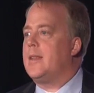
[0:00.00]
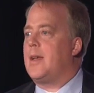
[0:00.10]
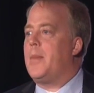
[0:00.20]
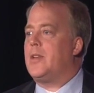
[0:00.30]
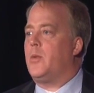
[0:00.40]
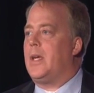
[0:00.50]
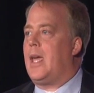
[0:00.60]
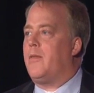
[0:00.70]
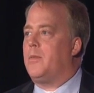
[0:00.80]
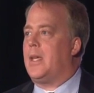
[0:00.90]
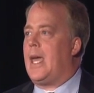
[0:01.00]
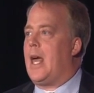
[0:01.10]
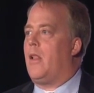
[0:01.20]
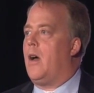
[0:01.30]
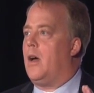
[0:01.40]
as I mentioned, we came from the
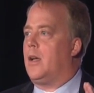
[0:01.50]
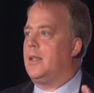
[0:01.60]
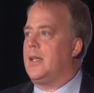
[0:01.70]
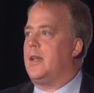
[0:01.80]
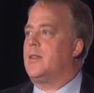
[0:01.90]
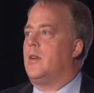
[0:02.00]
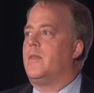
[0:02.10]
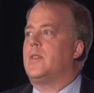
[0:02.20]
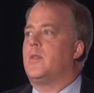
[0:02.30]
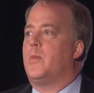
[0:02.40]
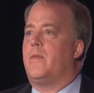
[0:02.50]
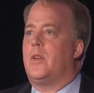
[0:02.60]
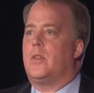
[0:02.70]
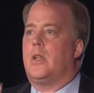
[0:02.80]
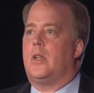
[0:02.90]
catalog and data services
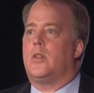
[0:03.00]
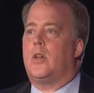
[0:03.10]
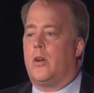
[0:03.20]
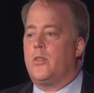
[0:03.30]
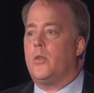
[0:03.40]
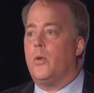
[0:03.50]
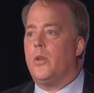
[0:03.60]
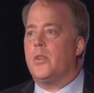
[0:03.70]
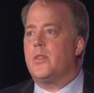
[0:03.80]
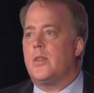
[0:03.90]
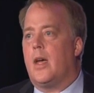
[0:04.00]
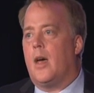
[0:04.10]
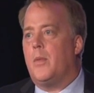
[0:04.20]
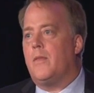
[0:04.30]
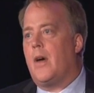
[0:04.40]
provisioning and shared tools
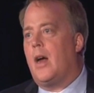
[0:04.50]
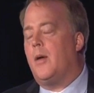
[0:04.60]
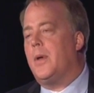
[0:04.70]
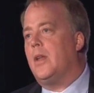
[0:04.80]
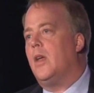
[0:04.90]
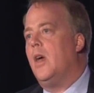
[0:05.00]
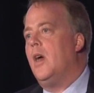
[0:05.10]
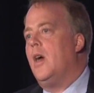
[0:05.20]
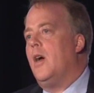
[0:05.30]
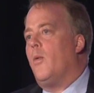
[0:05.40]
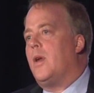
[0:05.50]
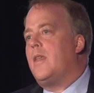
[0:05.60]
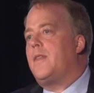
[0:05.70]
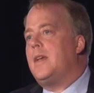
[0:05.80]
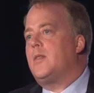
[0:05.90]
um, environment. One
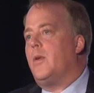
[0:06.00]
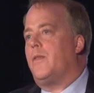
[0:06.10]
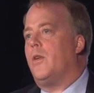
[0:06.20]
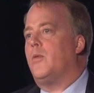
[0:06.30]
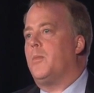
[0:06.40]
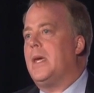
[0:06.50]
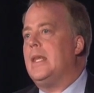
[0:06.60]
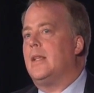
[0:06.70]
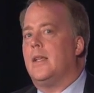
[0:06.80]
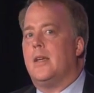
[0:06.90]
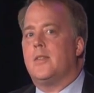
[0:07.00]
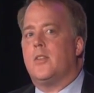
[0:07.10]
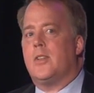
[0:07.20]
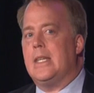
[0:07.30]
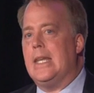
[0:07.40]
of the things that we've heard repeatedly is
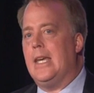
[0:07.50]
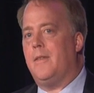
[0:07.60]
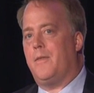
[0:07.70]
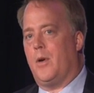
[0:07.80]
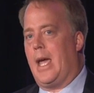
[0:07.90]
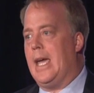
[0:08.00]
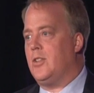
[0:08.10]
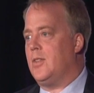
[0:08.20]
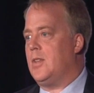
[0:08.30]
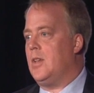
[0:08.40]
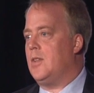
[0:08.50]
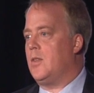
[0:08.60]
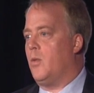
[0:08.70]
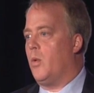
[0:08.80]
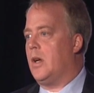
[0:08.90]
there's a need for
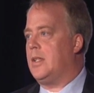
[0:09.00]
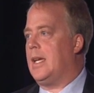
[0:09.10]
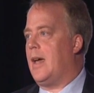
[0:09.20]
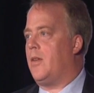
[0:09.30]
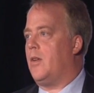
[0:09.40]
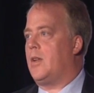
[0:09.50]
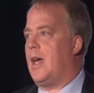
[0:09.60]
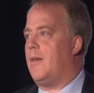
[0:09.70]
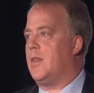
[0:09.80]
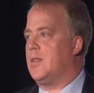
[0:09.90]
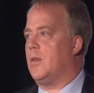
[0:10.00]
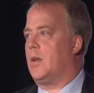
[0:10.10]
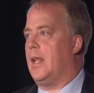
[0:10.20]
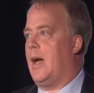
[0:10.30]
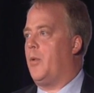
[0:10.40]
agencies who work together to have these
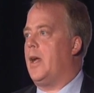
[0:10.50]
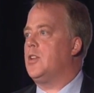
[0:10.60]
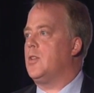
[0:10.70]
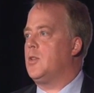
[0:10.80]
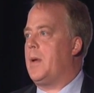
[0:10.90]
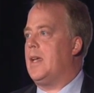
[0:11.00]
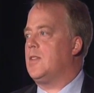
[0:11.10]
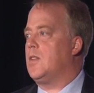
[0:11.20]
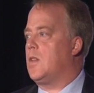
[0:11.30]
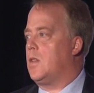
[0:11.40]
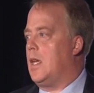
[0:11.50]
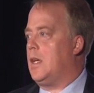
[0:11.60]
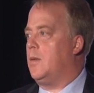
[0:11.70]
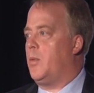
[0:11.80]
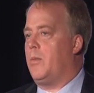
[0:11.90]
little collaboration spaces that
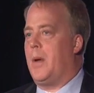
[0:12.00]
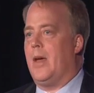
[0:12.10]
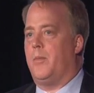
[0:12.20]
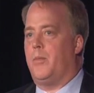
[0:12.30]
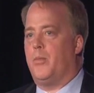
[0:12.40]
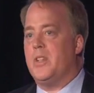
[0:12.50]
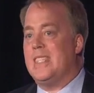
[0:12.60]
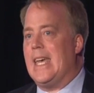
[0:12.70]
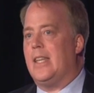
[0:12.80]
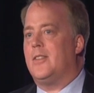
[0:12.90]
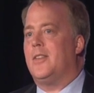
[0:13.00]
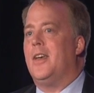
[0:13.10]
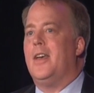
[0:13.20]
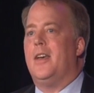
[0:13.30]
they can pre present